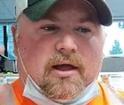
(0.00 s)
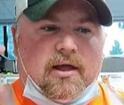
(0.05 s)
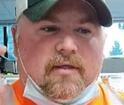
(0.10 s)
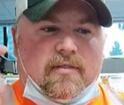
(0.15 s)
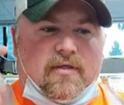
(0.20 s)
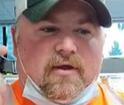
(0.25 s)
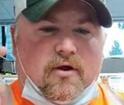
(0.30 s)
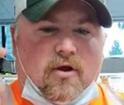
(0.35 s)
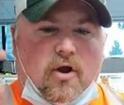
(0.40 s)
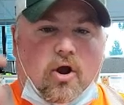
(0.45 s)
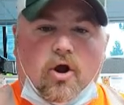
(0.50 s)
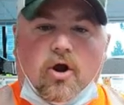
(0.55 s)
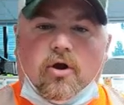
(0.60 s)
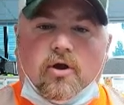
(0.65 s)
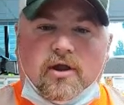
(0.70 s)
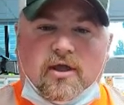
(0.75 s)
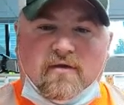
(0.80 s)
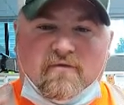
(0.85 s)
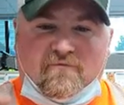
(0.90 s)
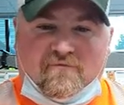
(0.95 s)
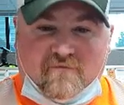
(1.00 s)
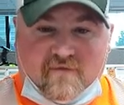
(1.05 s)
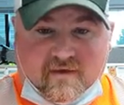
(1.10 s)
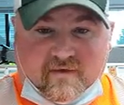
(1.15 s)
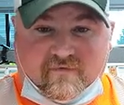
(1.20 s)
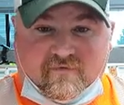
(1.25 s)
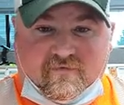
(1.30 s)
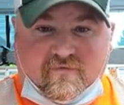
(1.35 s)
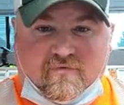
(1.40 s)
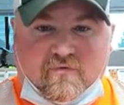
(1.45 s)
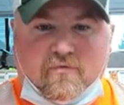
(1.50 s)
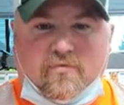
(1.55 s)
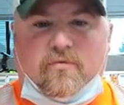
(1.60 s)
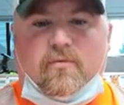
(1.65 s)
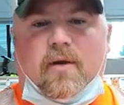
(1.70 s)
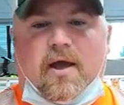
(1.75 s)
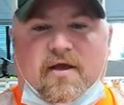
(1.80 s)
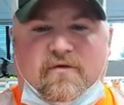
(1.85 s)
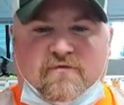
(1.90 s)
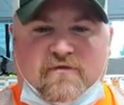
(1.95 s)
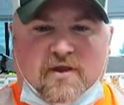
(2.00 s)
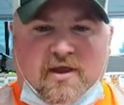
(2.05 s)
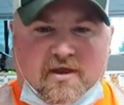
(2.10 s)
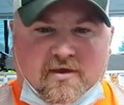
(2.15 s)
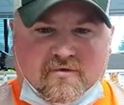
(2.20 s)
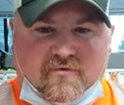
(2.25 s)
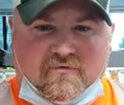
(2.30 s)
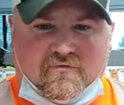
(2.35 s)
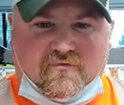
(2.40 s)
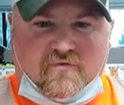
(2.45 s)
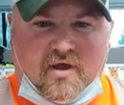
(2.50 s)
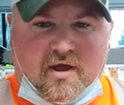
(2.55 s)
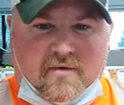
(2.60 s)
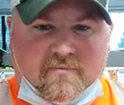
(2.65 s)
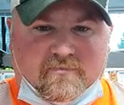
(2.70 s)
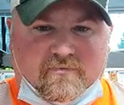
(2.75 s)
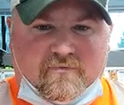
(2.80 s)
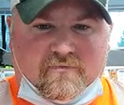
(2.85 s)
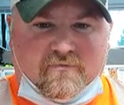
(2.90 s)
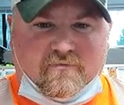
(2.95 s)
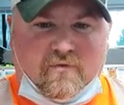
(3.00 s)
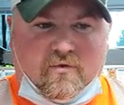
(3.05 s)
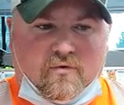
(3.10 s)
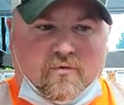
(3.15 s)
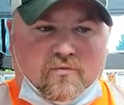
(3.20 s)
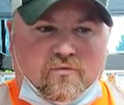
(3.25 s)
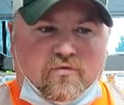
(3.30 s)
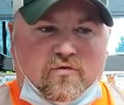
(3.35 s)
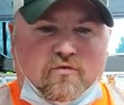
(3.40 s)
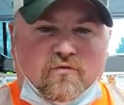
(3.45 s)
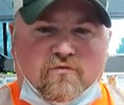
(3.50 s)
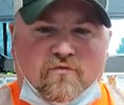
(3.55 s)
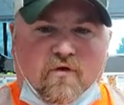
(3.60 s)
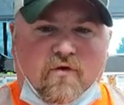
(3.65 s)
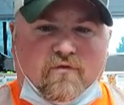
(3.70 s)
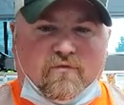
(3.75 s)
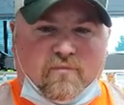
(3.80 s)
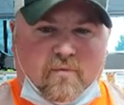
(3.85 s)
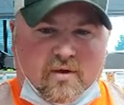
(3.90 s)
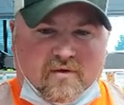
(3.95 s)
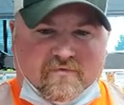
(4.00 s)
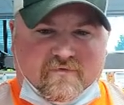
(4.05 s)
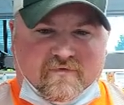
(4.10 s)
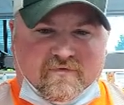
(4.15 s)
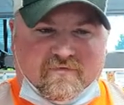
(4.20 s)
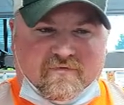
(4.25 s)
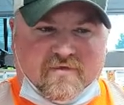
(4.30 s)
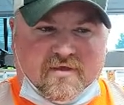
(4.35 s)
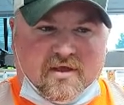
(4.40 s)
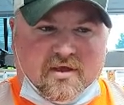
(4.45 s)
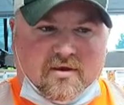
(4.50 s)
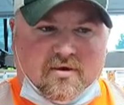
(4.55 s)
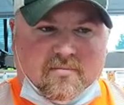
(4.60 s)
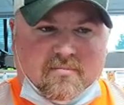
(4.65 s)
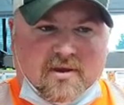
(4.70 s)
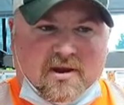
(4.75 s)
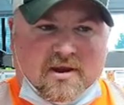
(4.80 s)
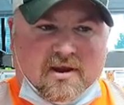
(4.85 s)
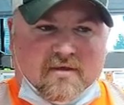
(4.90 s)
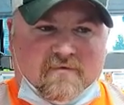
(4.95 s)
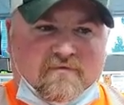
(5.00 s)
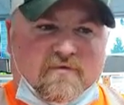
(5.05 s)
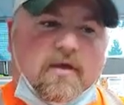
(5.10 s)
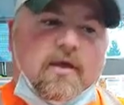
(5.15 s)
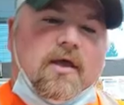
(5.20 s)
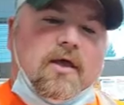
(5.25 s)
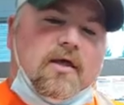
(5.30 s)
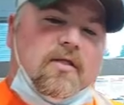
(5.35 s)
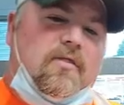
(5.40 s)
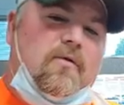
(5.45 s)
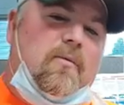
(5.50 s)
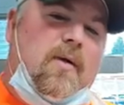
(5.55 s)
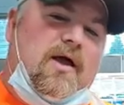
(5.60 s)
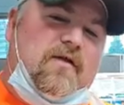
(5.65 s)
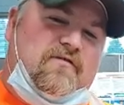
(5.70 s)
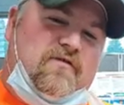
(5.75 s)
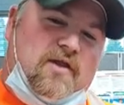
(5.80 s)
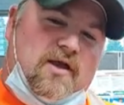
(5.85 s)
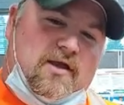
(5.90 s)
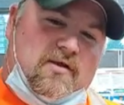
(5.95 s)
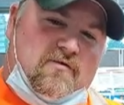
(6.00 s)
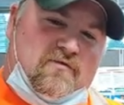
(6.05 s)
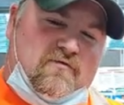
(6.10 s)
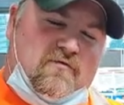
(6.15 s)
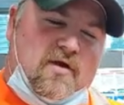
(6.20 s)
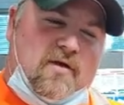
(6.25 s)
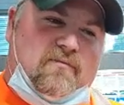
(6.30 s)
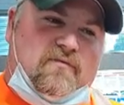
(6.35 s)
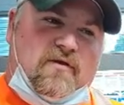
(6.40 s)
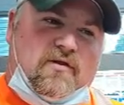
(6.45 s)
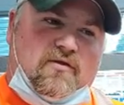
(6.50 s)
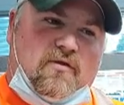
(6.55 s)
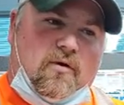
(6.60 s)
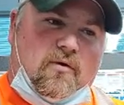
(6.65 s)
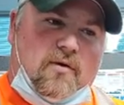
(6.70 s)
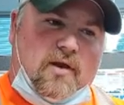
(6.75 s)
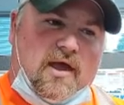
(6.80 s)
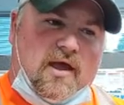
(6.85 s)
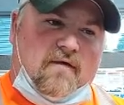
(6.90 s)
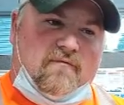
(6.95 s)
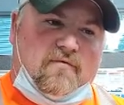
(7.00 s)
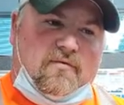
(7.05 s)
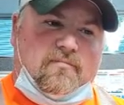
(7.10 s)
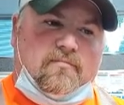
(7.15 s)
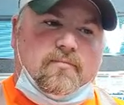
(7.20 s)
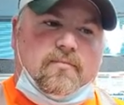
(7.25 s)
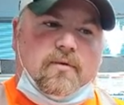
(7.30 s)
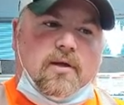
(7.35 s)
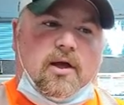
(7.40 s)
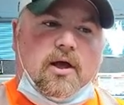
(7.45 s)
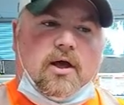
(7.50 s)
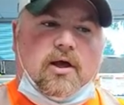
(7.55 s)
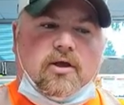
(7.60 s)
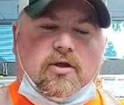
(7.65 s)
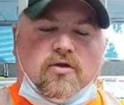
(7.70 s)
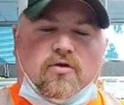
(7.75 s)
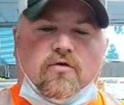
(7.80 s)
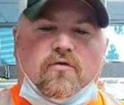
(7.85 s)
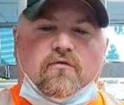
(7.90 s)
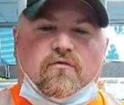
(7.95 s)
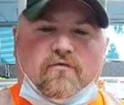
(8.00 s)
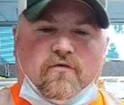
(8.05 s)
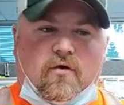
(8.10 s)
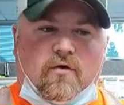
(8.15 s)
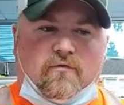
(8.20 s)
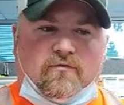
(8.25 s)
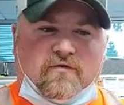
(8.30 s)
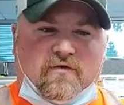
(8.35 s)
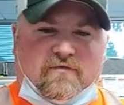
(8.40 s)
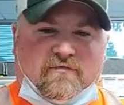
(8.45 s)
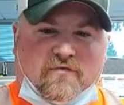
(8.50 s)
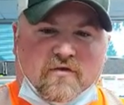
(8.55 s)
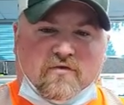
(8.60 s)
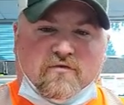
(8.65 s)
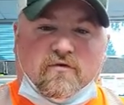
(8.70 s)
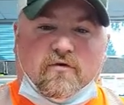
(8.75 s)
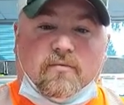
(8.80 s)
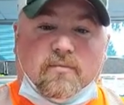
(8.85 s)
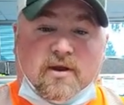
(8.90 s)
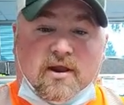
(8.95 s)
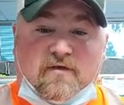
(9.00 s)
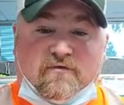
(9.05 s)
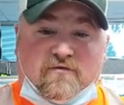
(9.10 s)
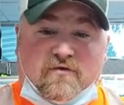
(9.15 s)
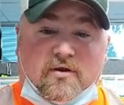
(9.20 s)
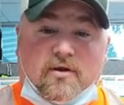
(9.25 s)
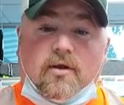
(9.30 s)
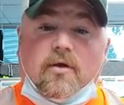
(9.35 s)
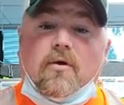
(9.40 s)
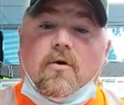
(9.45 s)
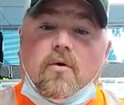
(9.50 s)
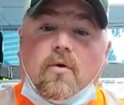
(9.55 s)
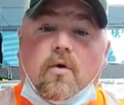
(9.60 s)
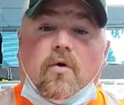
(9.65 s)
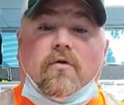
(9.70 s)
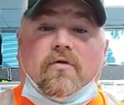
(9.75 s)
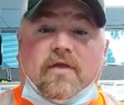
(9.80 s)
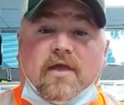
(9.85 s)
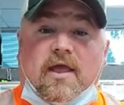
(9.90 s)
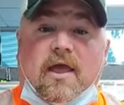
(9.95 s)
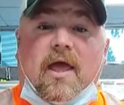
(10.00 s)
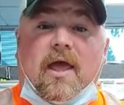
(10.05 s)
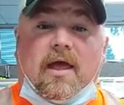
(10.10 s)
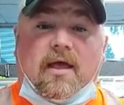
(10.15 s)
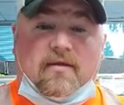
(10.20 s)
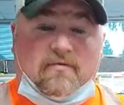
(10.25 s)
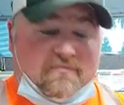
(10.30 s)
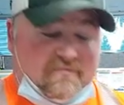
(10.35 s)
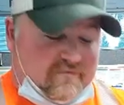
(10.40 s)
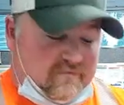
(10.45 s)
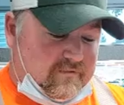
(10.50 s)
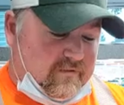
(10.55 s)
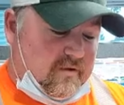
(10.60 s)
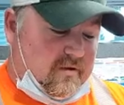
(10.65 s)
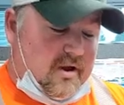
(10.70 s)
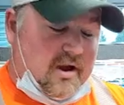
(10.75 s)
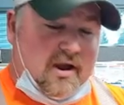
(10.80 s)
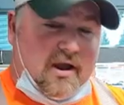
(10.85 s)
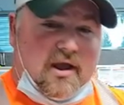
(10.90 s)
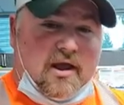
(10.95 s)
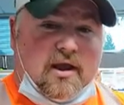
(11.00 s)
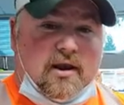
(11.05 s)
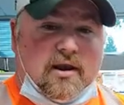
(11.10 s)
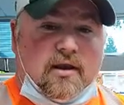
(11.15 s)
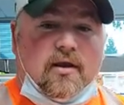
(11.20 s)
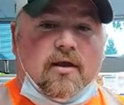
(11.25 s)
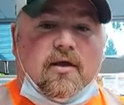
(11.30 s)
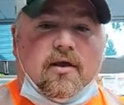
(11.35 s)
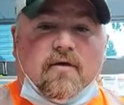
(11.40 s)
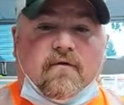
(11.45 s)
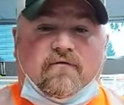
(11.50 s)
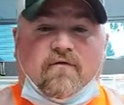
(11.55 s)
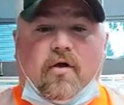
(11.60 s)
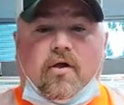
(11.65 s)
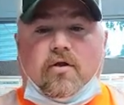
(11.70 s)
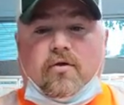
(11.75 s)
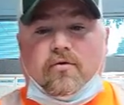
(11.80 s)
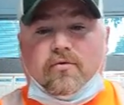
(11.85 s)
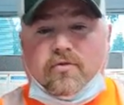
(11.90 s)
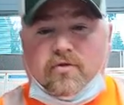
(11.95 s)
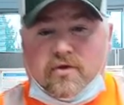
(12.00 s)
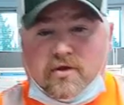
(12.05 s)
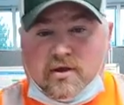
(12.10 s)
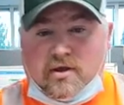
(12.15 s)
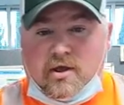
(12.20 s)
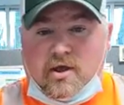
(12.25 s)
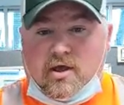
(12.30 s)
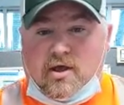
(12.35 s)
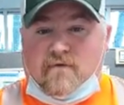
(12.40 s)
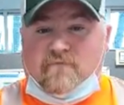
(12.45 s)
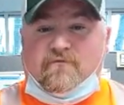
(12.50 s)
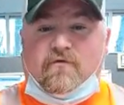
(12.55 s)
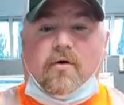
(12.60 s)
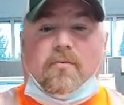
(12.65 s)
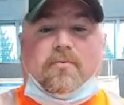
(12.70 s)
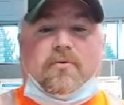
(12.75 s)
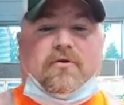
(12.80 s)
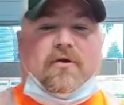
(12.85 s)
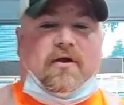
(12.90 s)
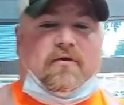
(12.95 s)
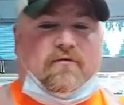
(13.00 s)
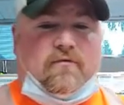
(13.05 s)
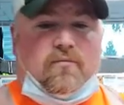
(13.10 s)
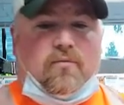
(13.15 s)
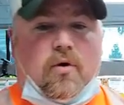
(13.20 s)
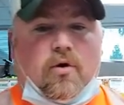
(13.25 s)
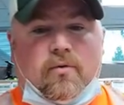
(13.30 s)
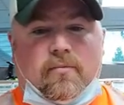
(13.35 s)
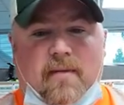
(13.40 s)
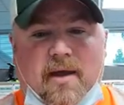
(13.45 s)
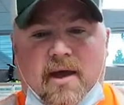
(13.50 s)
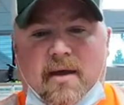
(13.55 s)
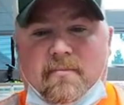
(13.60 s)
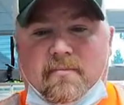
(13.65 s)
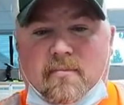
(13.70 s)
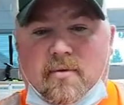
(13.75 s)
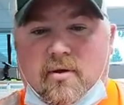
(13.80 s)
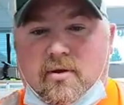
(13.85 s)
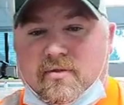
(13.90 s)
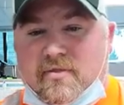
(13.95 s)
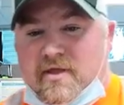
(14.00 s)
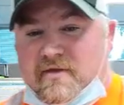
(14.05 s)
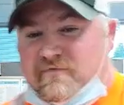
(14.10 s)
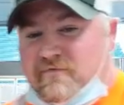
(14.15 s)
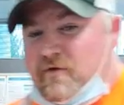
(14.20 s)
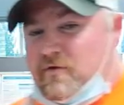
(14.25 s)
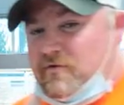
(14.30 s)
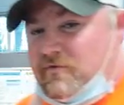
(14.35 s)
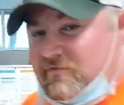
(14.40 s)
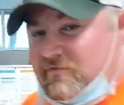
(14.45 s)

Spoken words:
they're already affixed to the ratchet anchor straps. So use those ones as the intermediates. The ratchet anchor straps that don't have them, use those as the termination or the ends. All right, and follow the fall protection roadmap that's on your